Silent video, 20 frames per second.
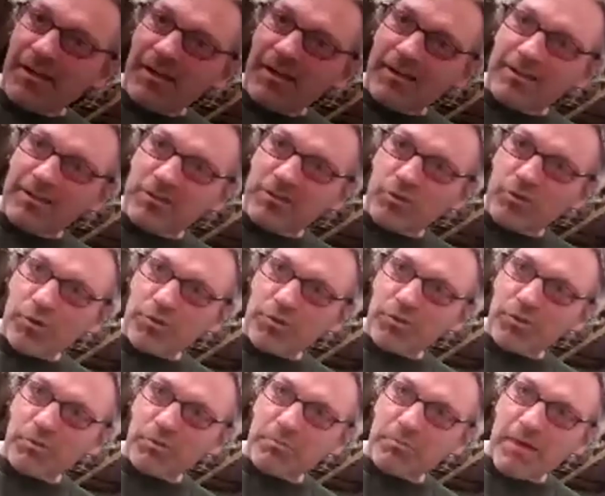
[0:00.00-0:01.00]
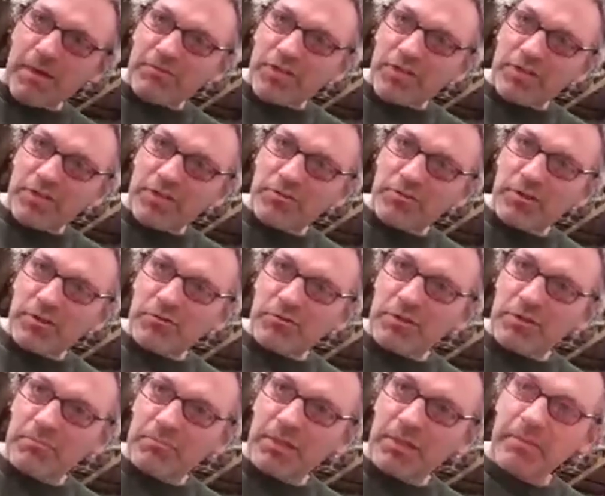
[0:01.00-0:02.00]
George with Pavliscak Studios.
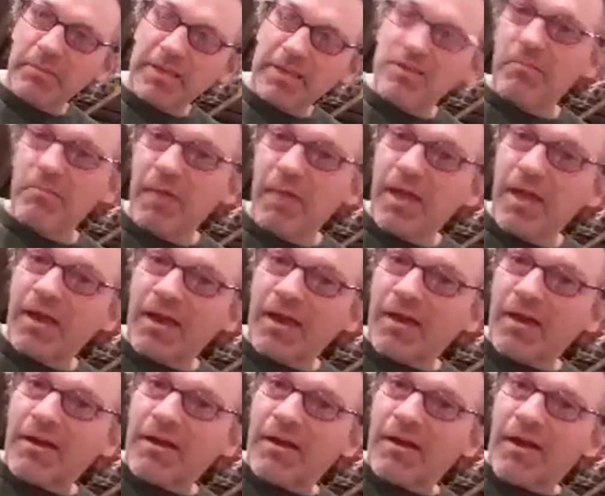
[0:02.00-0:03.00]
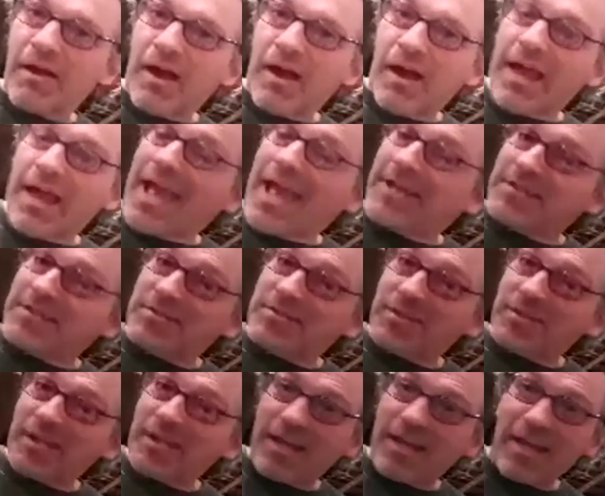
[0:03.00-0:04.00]
I'm going to make some uh,
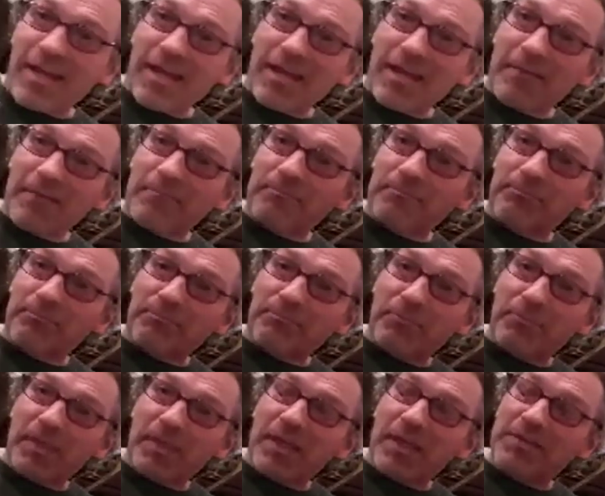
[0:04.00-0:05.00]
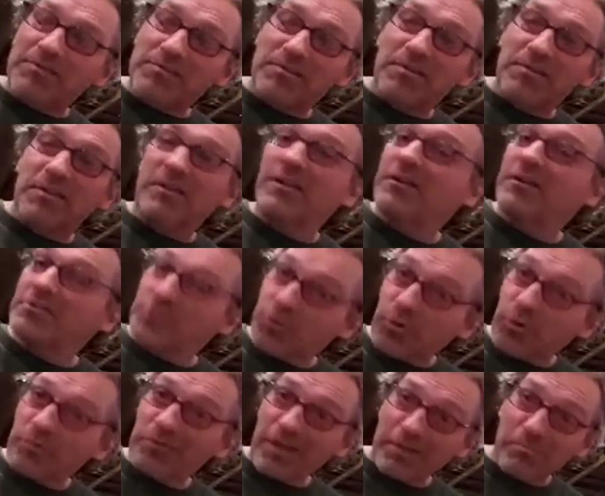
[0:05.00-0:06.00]
eggs today. They're sort
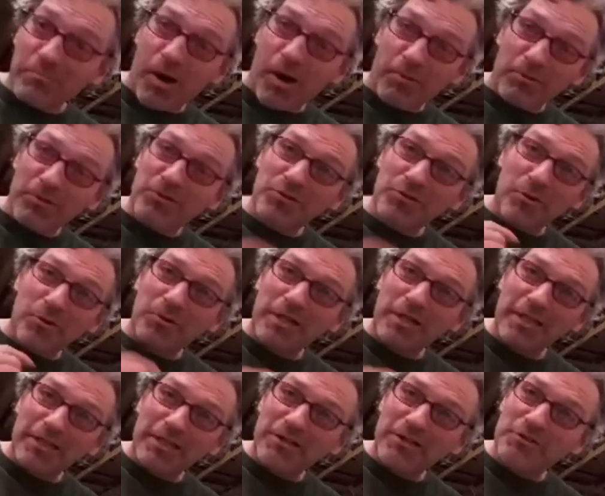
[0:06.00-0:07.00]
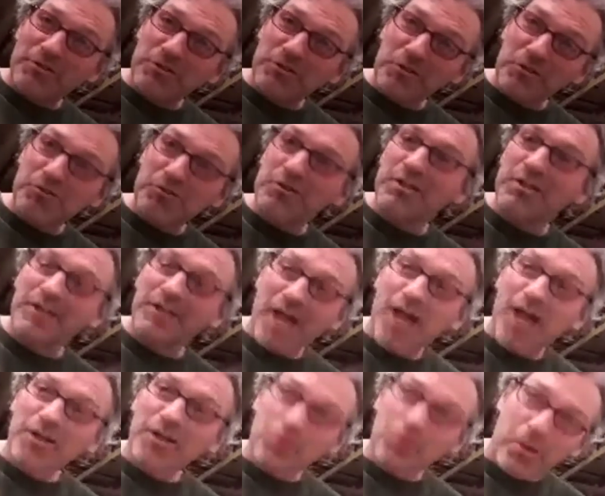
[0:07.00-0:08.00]
of like marbles, only they're just not
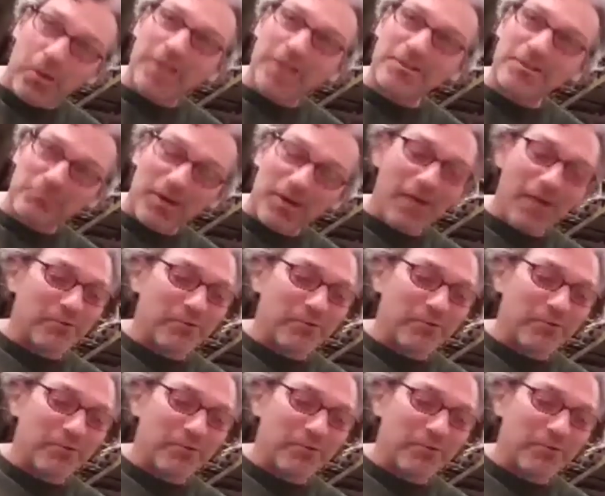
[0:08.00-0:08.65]
quite as round,